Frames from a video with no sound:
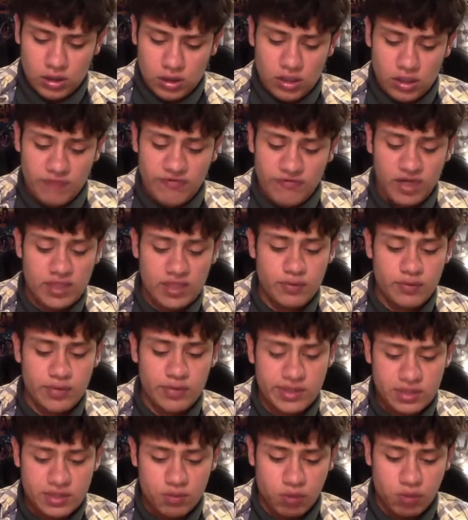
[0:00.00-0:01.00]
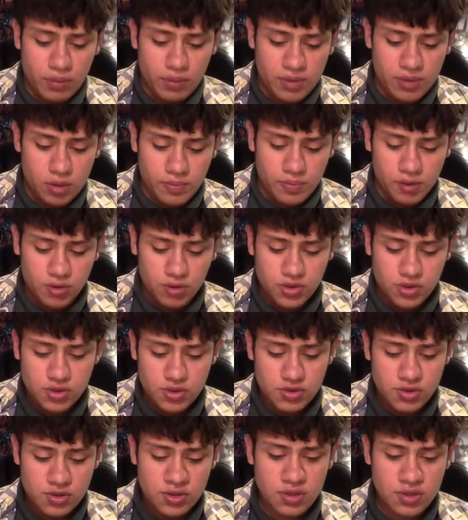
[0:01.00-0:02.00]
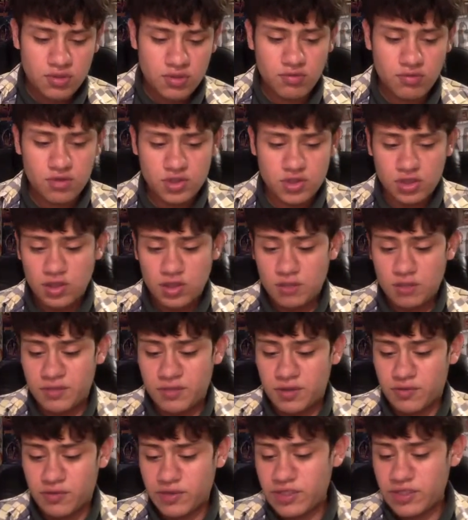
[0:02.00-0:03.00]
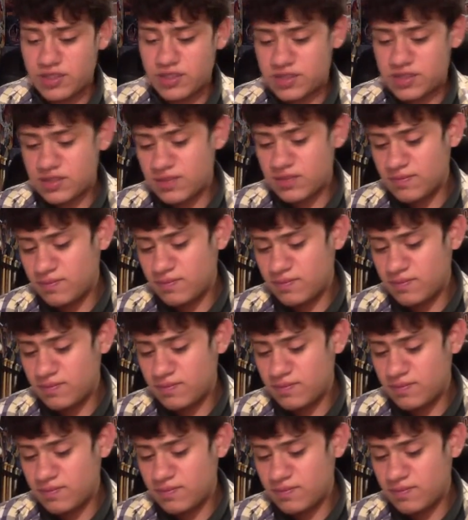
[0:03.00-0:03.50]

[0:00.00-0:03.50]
And finally, we get the replica posters, which are gonna be great.